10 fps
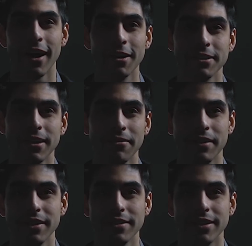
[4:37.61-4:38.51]
our
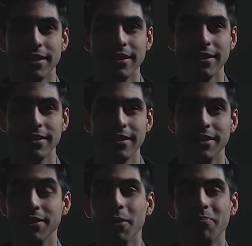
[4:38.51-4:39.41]
salvation.
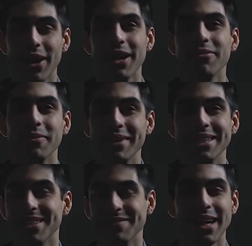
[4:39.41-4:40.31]
You know, prayer for me
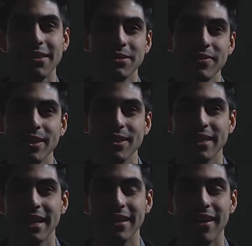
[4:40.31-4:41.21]
sometimes feels
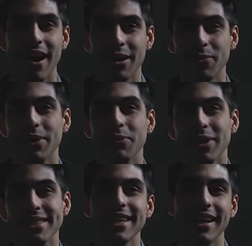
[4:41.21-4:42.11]
like an awkward,
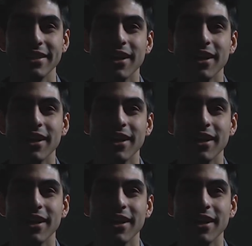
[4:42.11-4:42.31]
one-sided